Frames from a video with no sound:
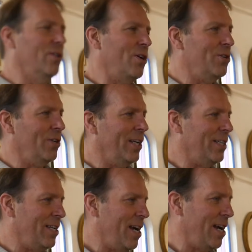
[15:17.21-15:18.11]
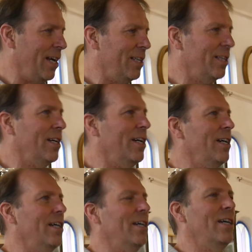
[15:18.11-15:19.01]
largely intact uh,
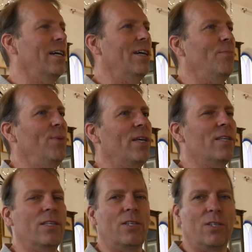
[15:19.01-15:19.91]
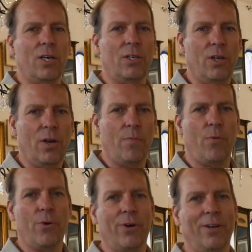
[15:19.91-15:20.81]
uh, because it's such an
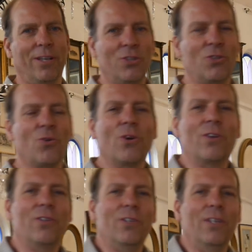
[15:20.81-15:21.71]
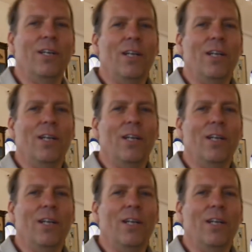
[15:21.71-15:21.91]
important historical